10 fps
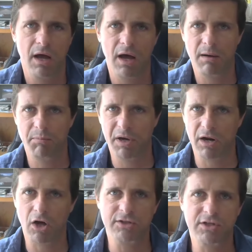Uh, but
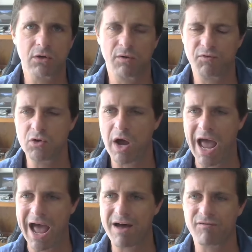also if you
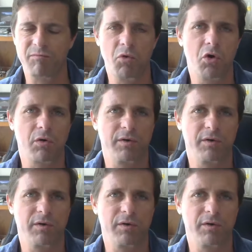have more